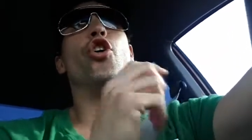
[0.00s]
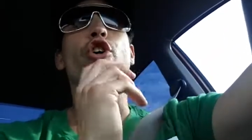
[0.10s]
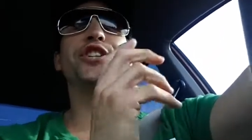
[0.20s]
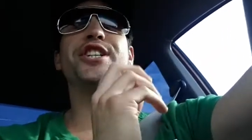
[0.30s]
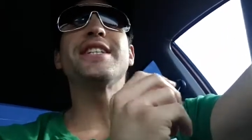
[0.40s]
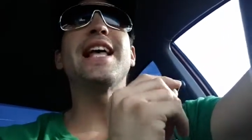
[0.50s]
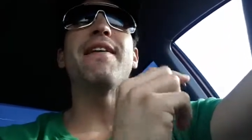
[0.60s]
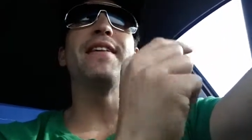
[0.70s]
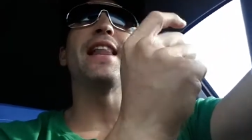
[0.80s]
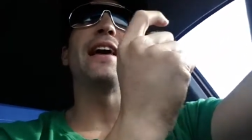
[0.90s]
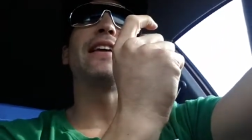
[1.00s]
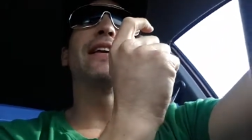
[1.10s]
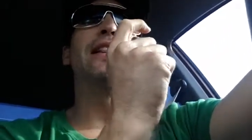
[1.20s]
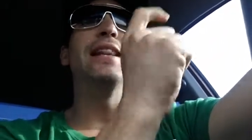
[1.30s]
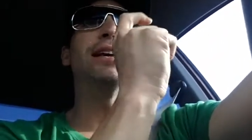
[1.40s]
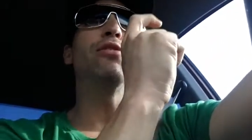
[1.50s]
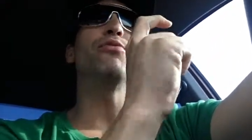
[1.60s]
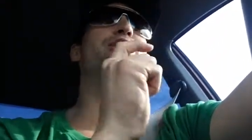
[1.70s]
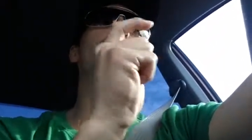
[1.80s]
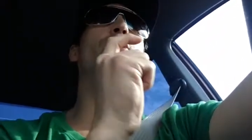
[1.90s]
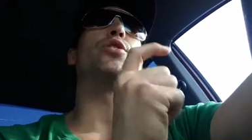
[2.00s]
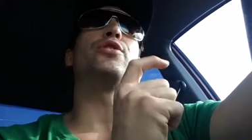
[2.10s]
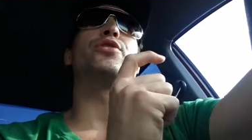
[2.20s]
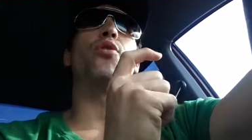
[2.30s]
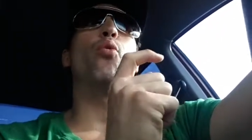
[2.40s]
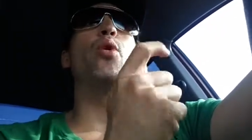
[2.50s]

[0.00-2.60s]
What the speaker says: or just having like little results